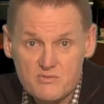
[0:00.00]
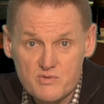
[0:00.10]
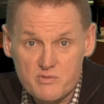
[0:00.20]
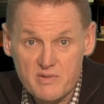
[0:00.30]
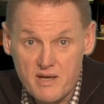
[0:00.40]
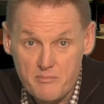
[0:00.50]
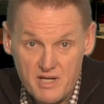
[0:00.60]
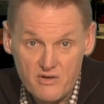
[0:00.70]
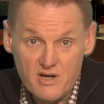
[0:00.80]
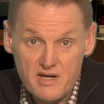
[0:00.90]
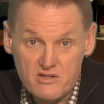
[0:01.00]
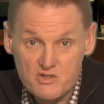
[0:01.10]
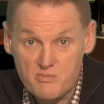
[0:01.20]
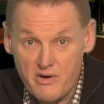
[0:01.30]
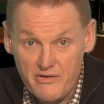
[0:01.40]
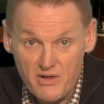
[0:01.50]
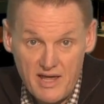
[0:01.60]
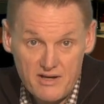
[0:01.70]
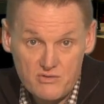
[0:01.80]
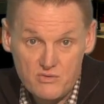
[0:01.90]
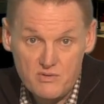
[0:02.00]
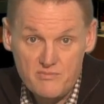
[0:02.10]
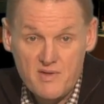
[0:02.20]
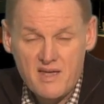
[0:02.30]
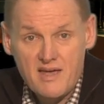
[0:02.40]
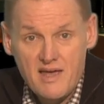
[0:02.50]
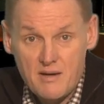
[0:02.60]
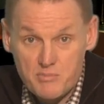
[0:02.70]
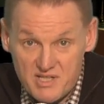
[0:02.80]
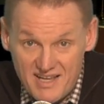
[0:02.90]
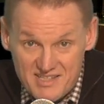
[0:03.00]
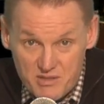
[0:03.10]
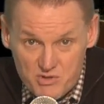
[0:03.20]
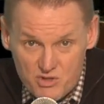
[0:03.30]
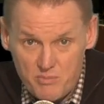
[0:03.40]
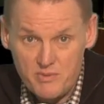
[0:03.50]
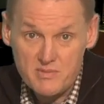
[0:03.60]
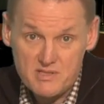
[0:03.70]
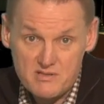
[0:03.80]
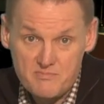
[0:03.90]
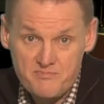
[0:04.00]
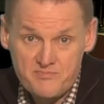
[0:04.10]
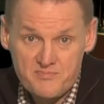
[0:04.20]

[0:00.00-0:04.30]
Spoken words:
which would be amiloride or spironolactone, and potassium supplements.